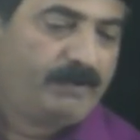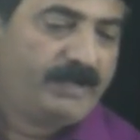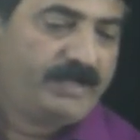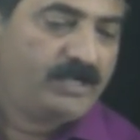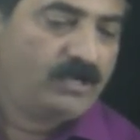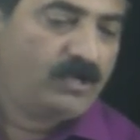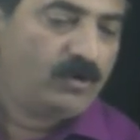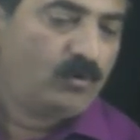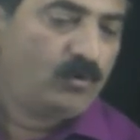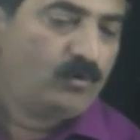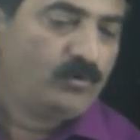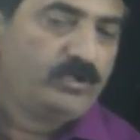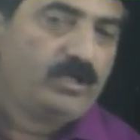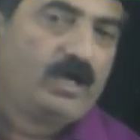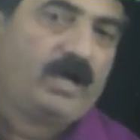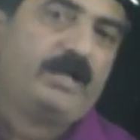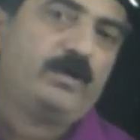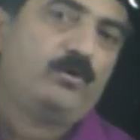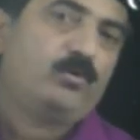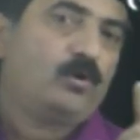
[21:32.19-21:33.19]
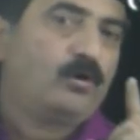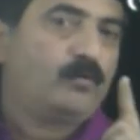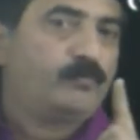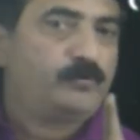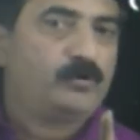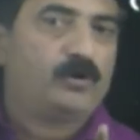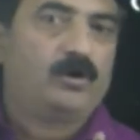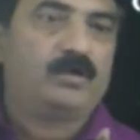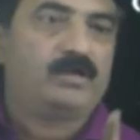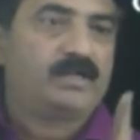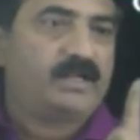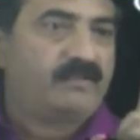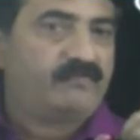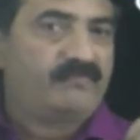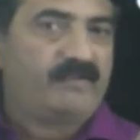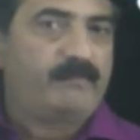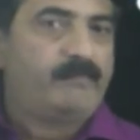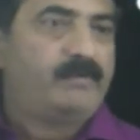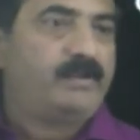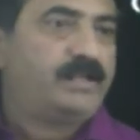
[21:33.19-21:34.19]
By now I hope you already
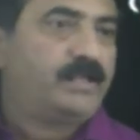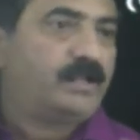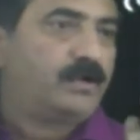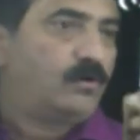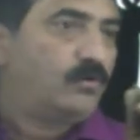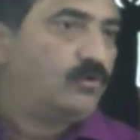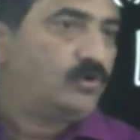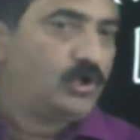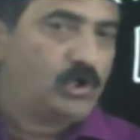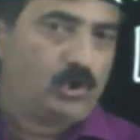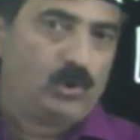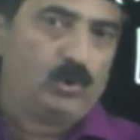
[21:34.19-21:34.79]
familiar how to